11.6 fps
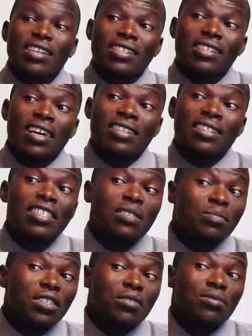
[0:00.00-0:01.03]
is that
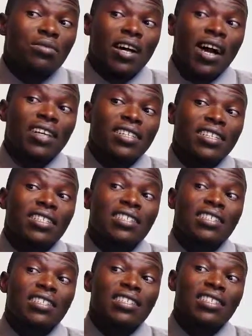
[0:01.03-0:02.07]
these people are at an
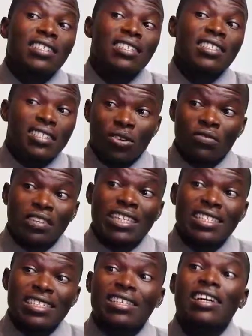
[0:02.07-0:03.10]
increased risk of
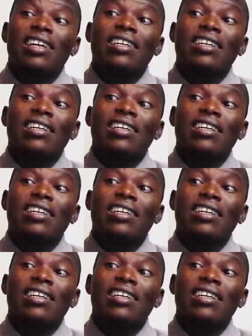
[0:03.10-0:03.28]
getting